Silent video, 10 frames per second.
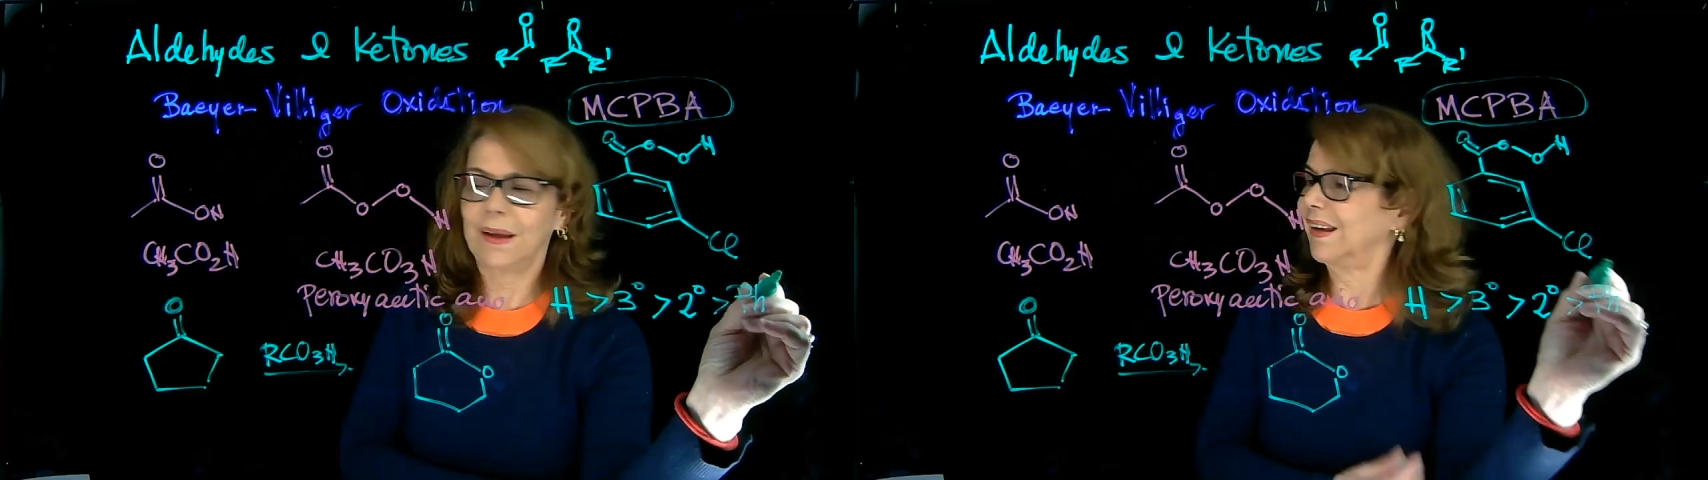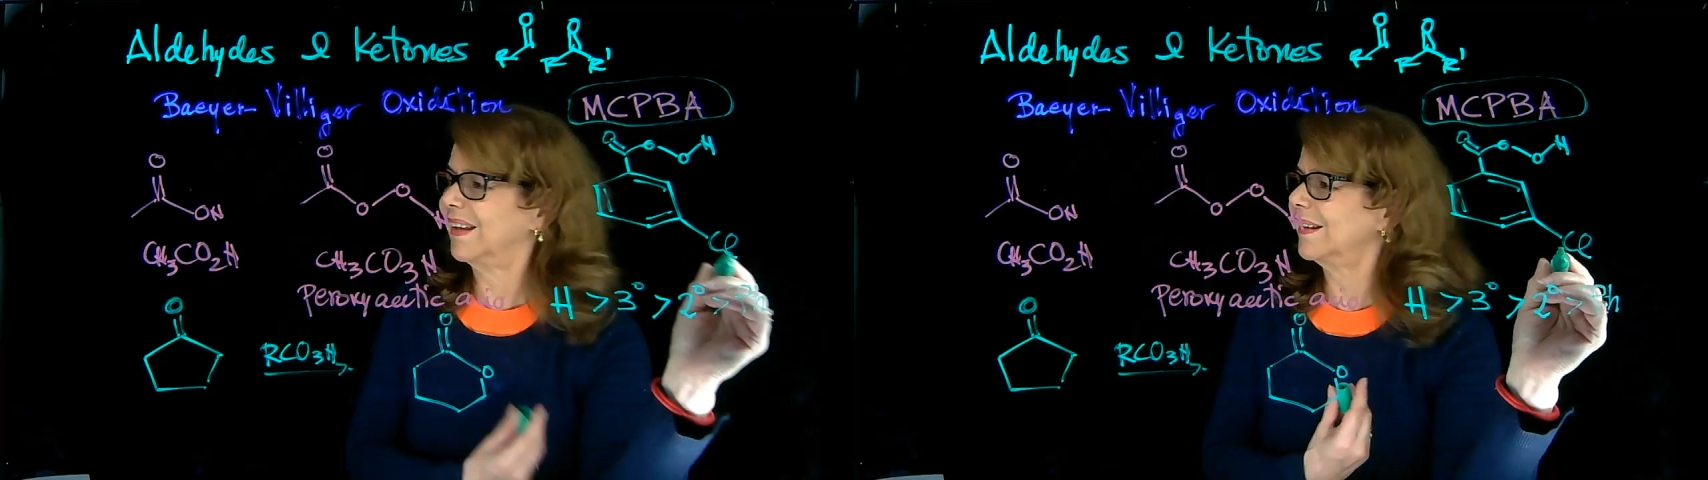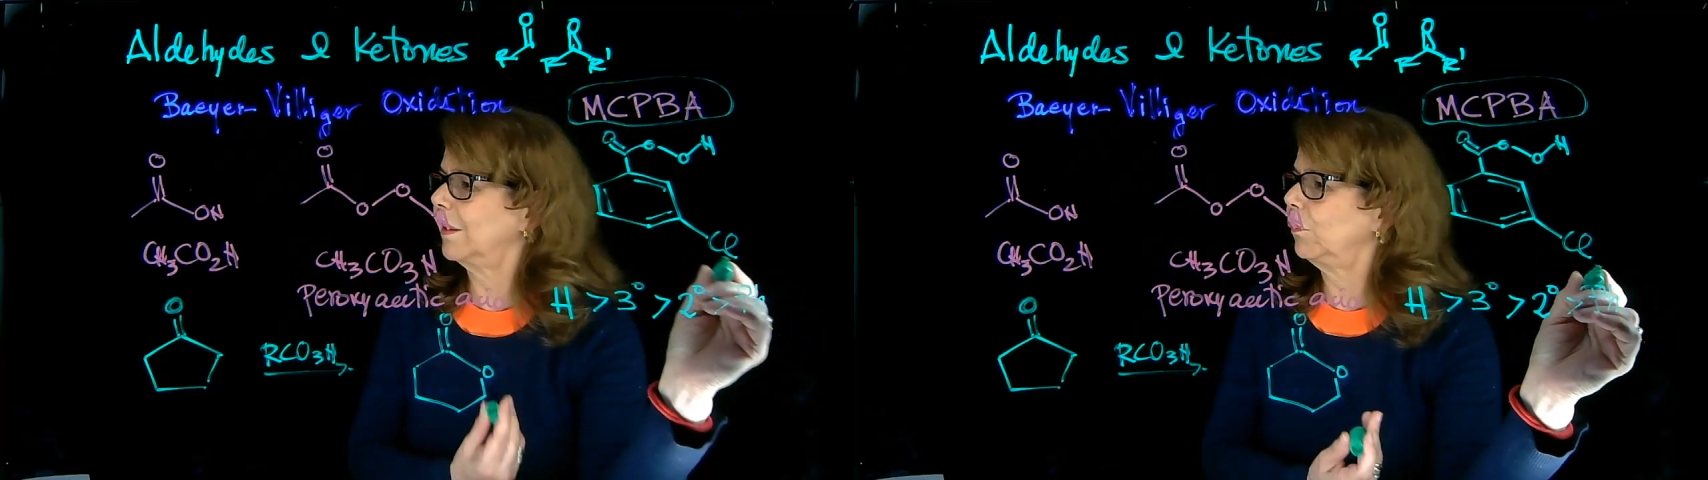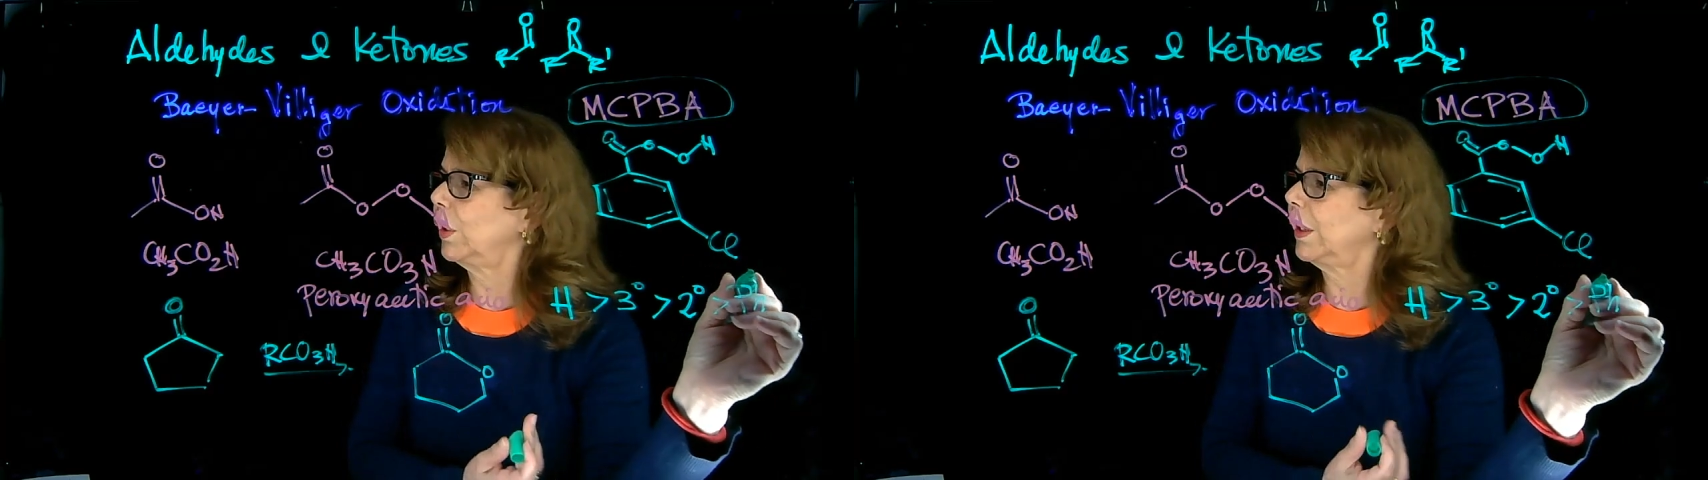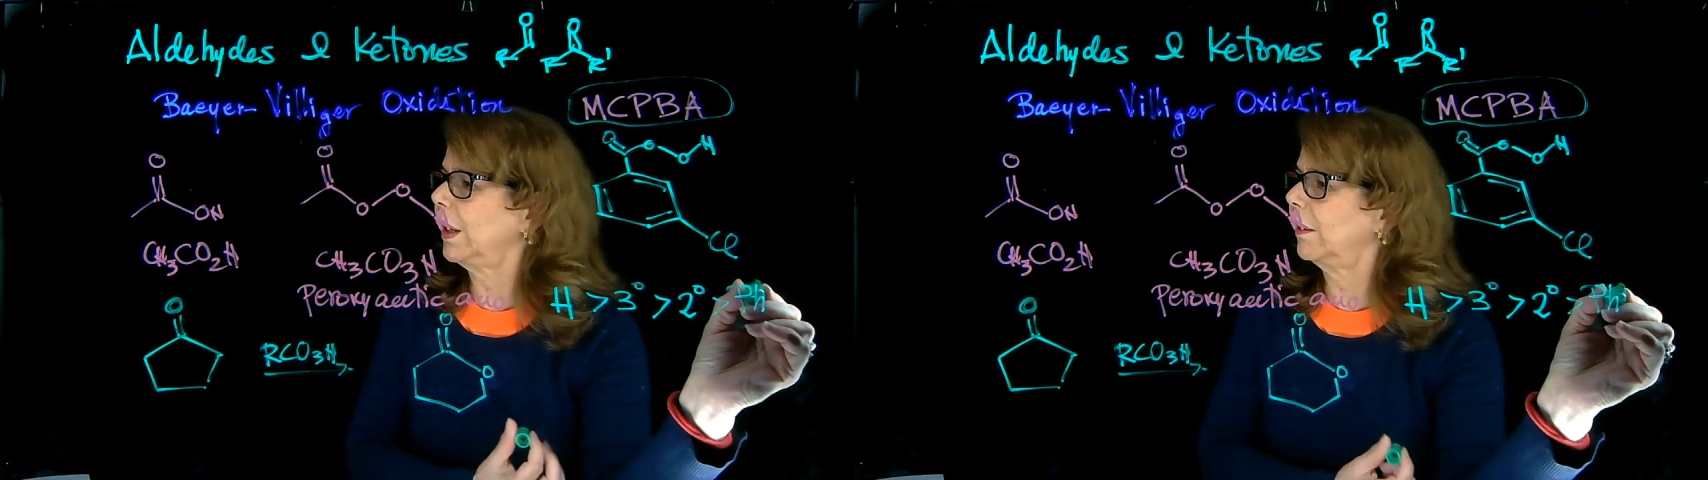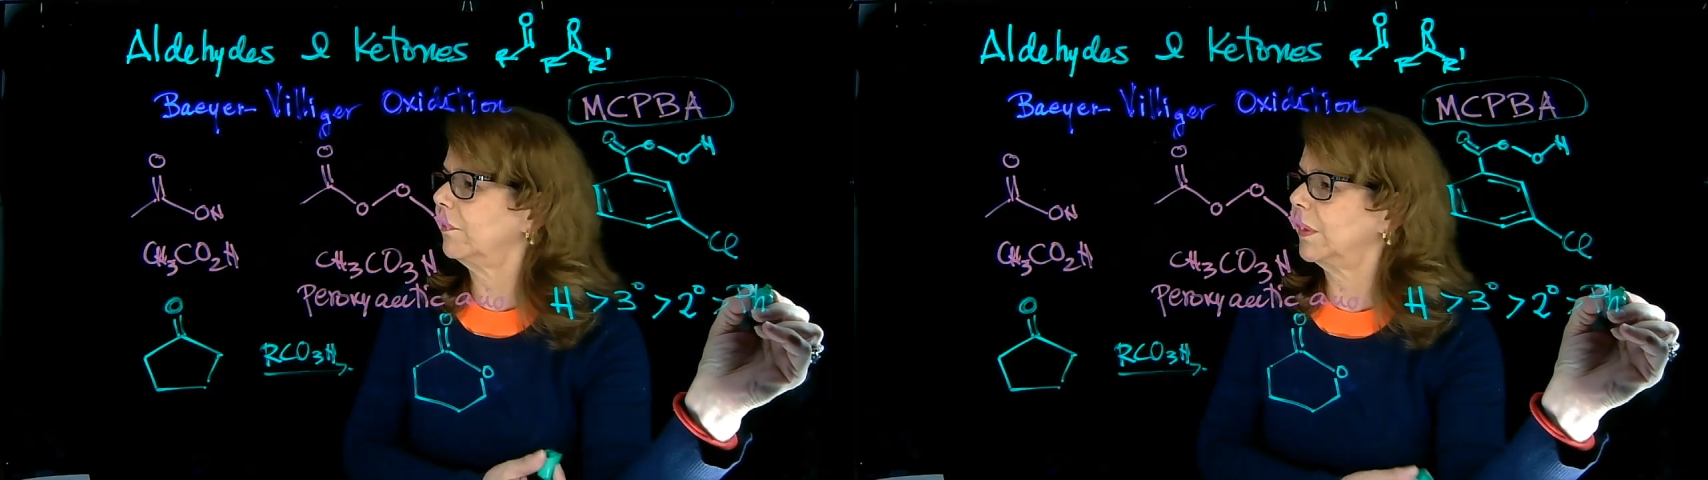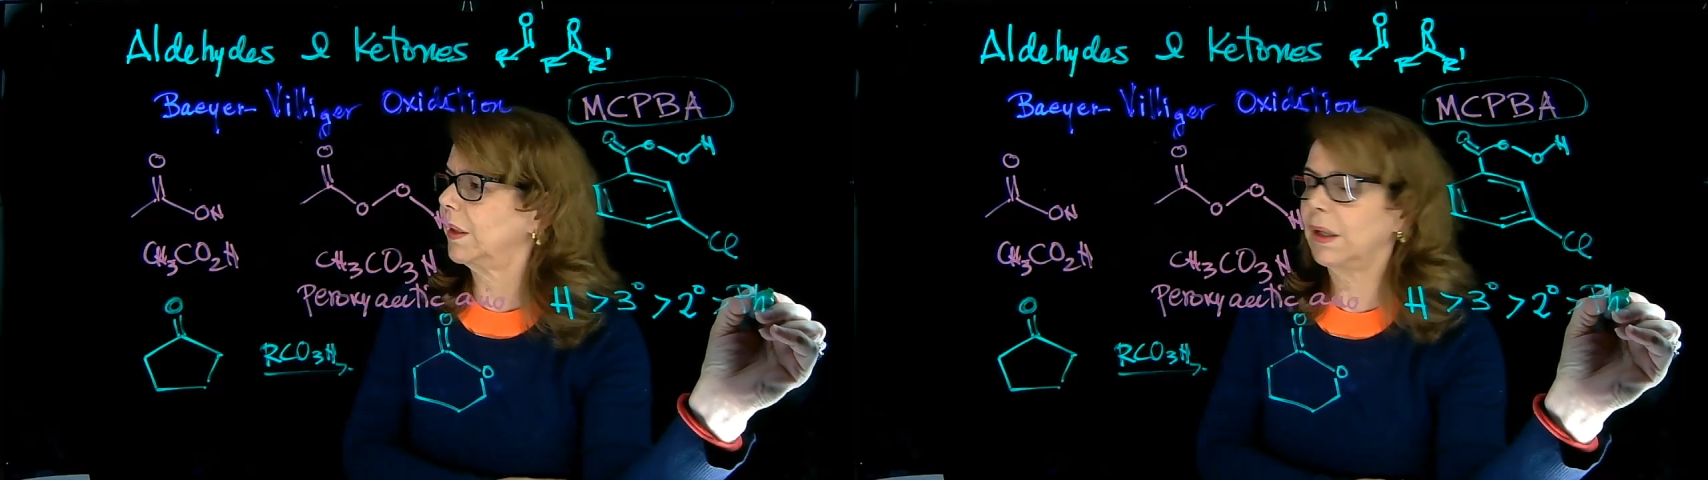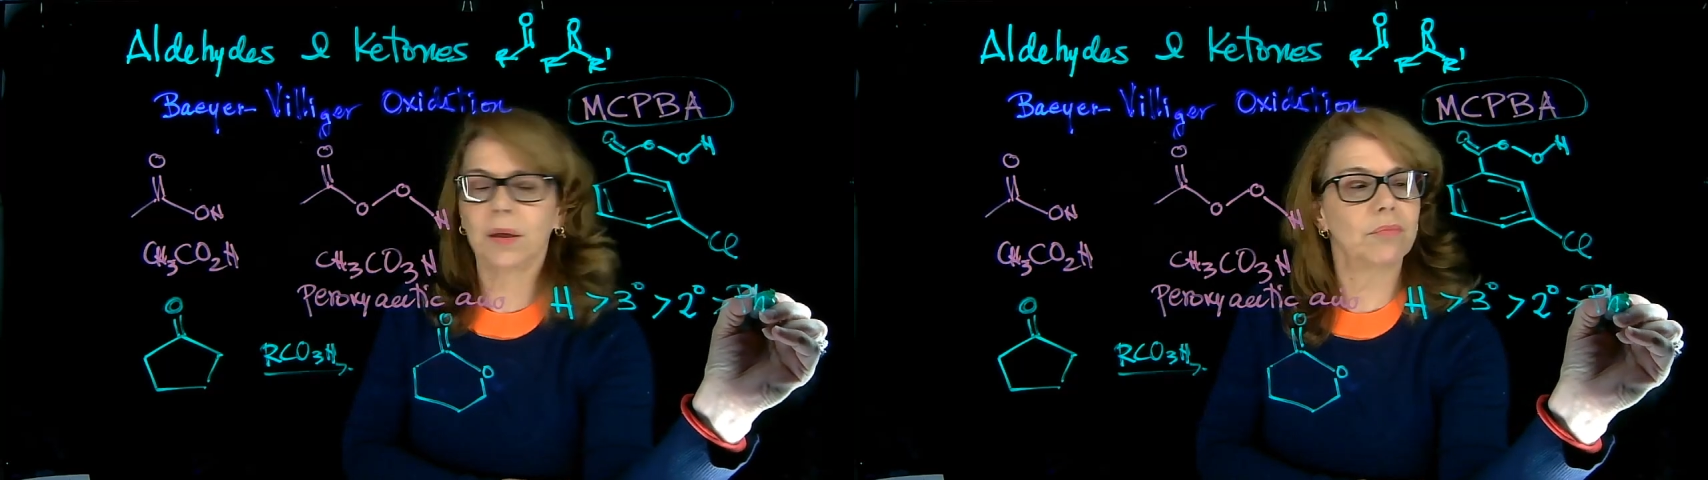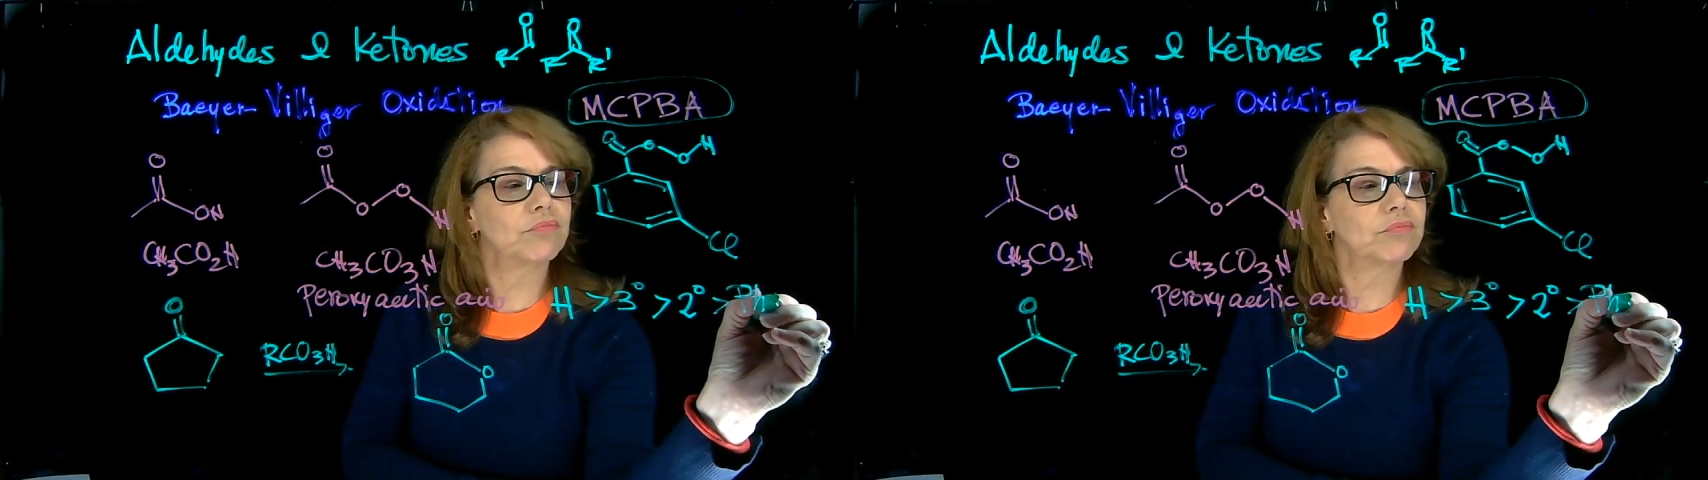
And then we have the